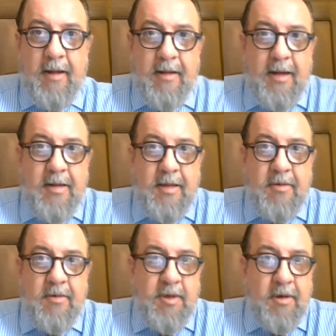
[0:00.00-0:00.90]
And then it's
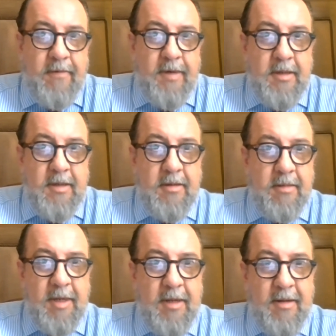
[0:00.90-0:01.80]
your service.
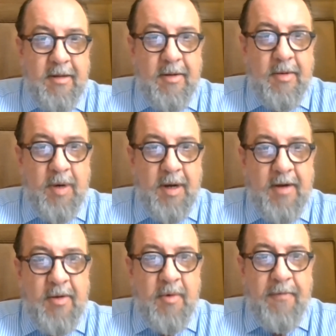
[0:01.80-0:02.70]
I mean, what
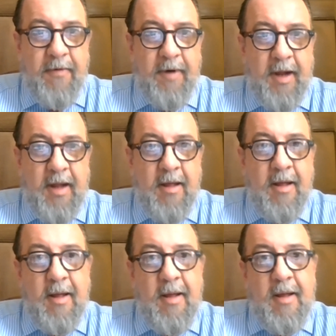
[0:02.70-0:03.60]
are you offering
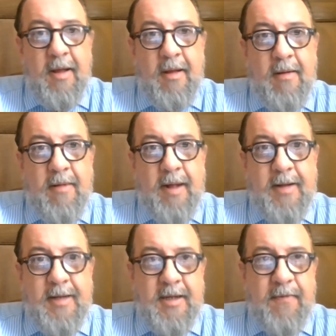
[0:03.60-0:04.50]
that
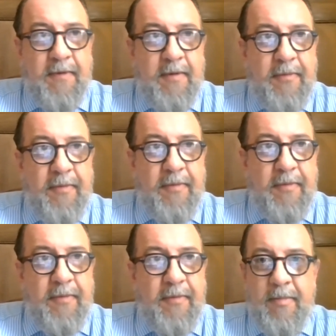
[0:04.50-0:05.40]
is different
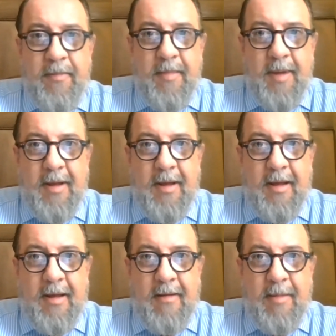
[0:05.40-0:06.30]
from
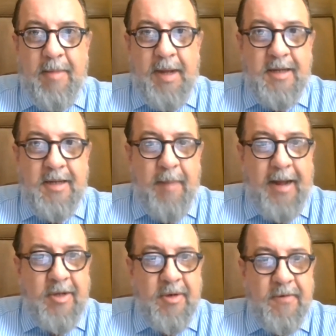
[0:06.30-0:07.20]
the basic
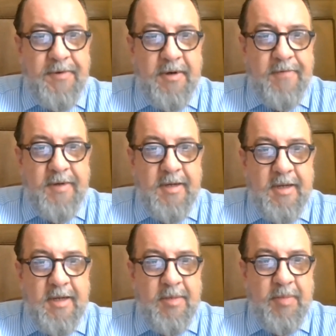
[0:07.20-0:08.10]
package of services
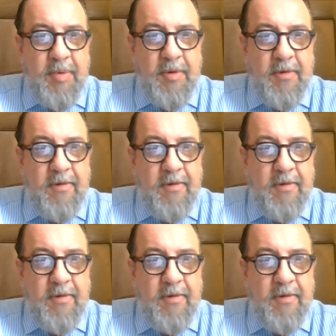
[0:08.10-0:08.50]
as a port?